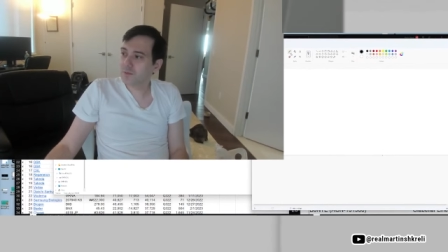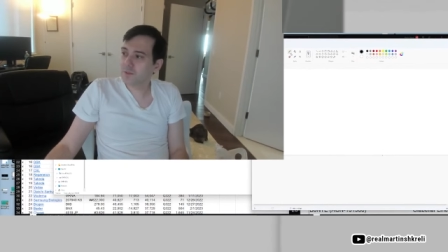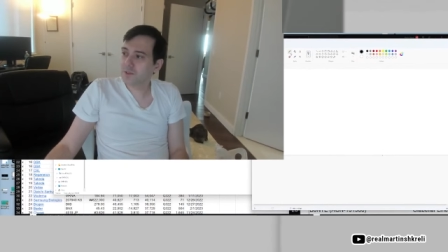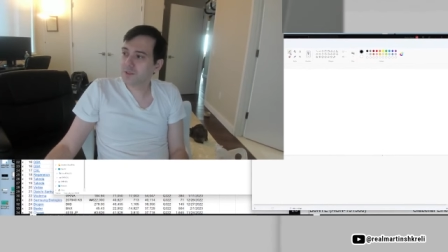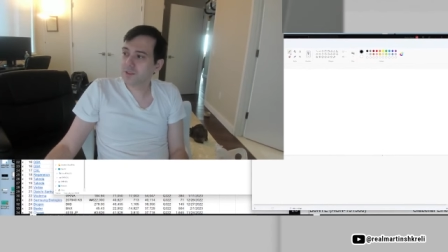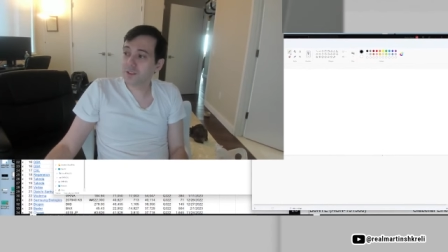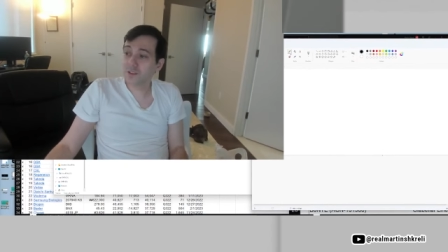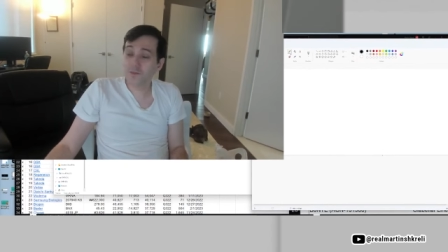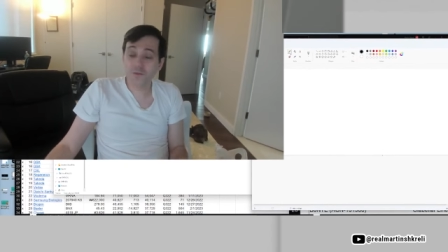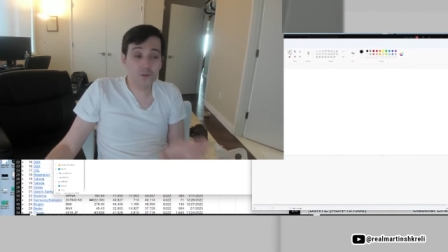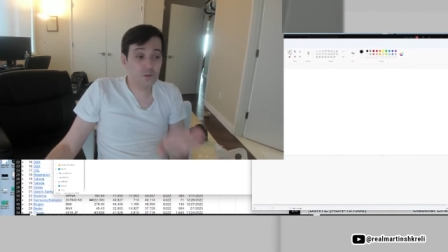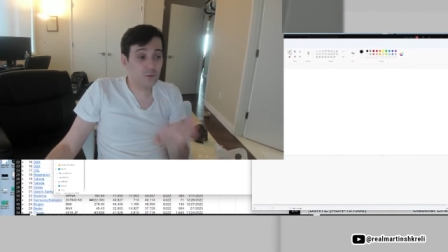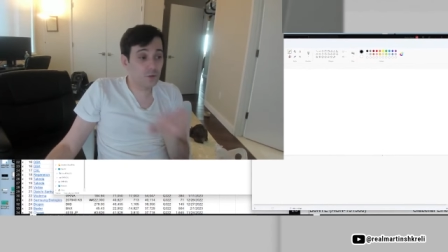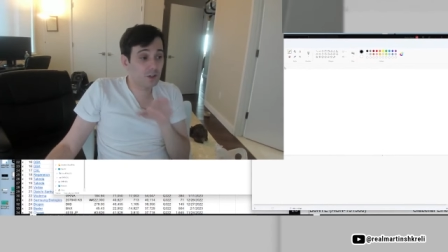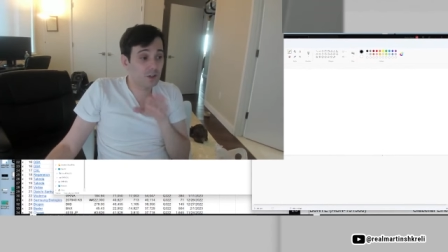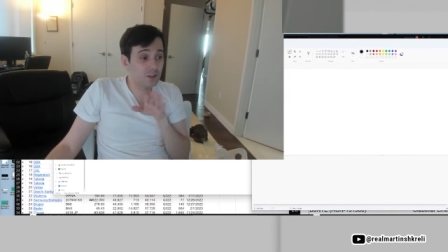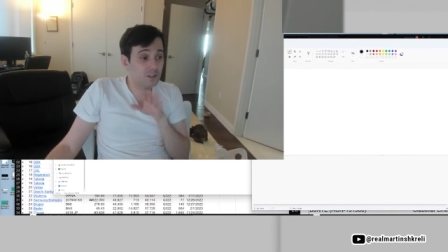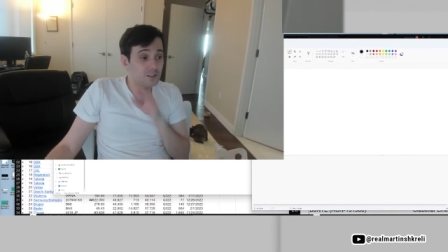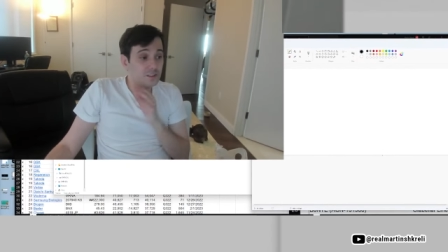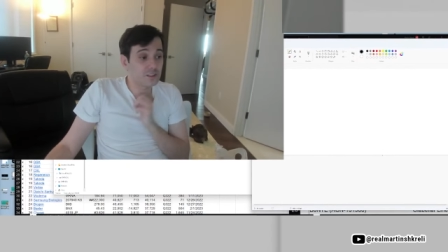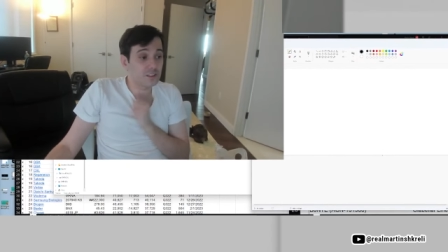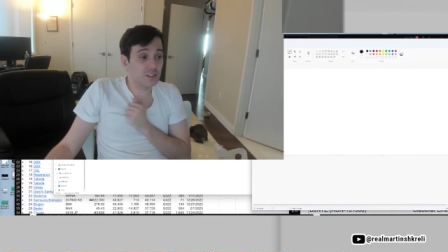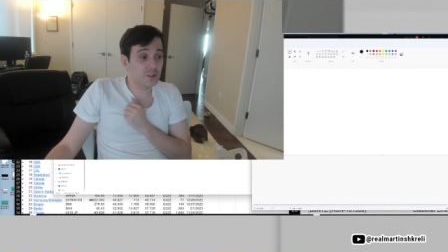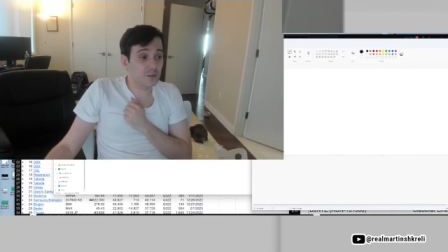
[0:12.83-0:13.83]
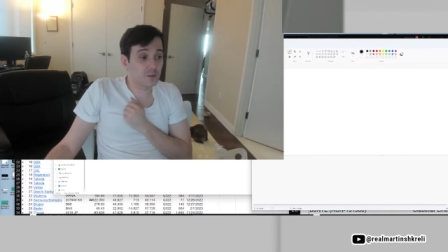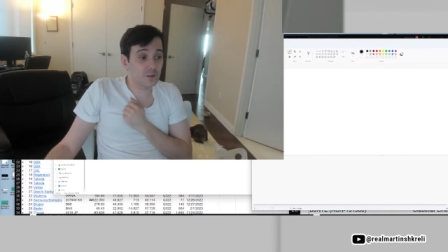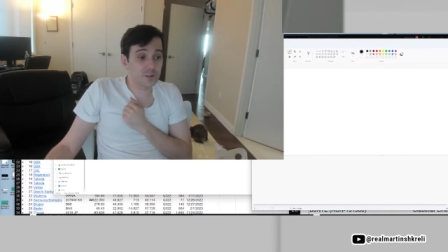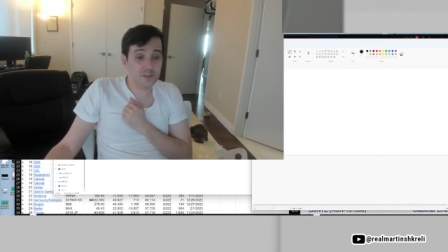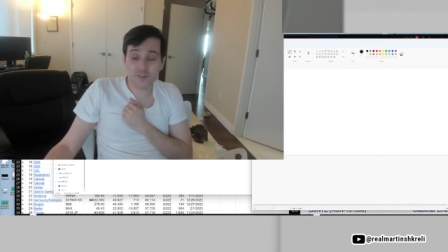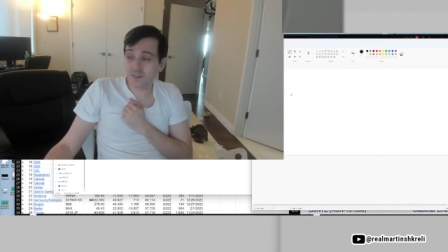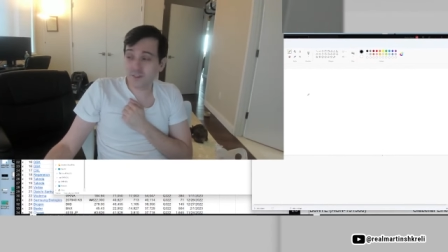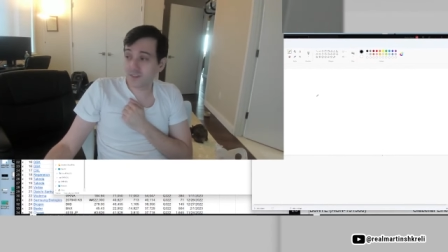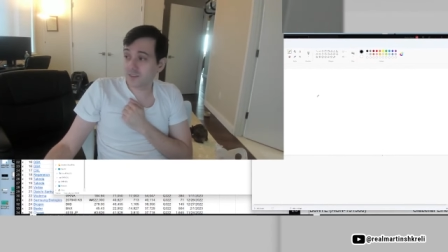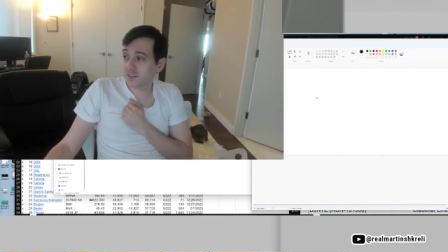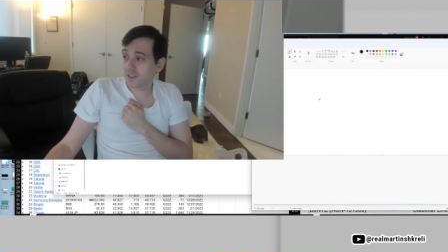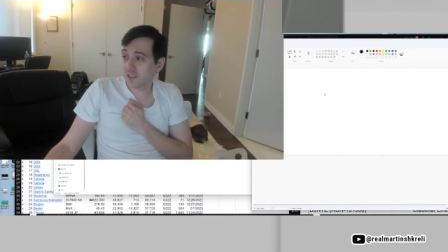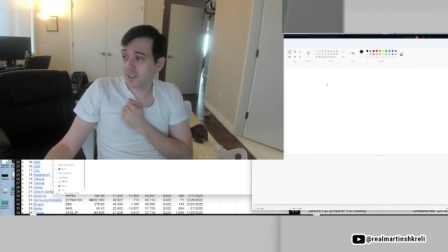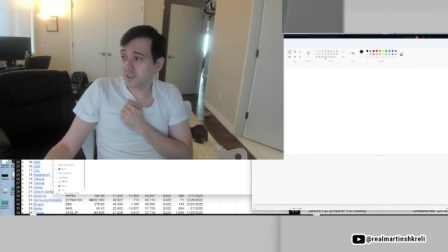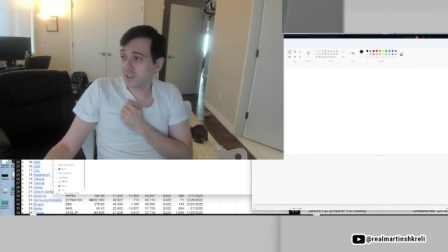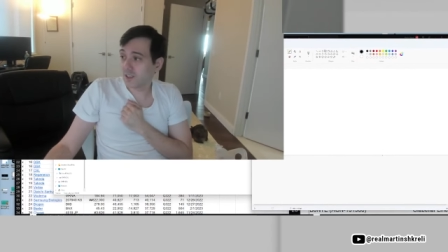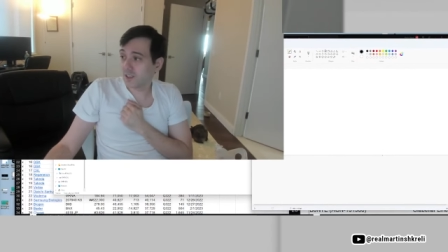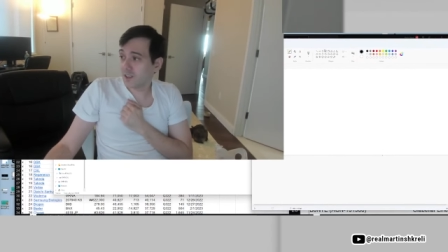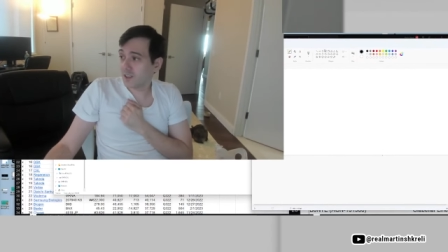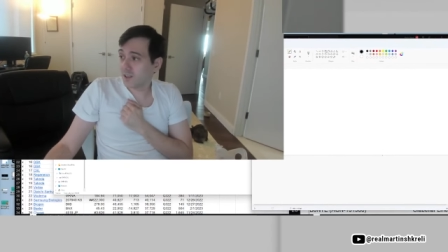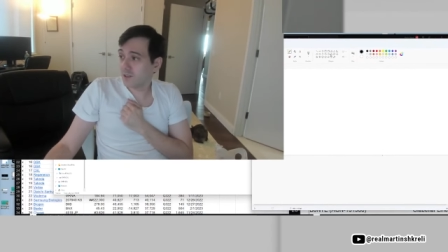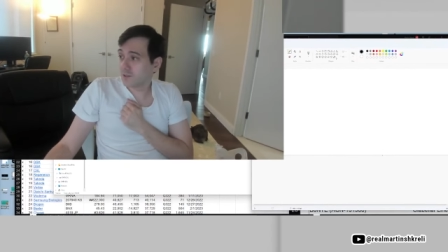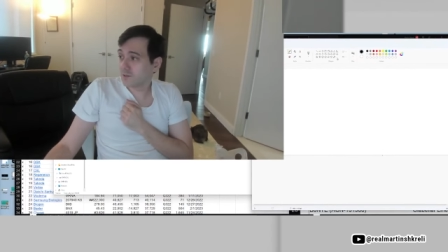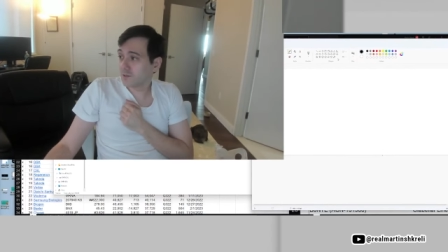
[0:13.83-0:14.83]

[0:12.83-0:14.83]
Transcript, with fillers: I'm going to give you one of the secrets. This is like